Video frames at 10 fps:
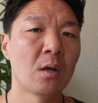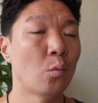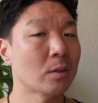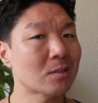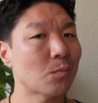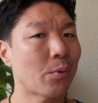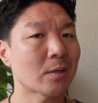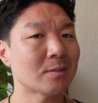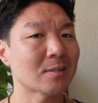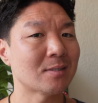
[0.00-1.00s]
What's the
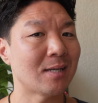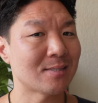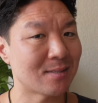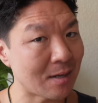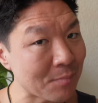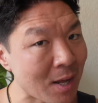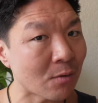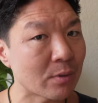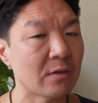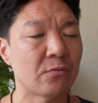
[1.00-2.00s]
part of success that I'm
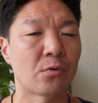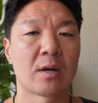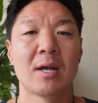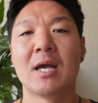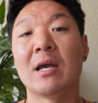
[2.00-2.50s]
not ready for?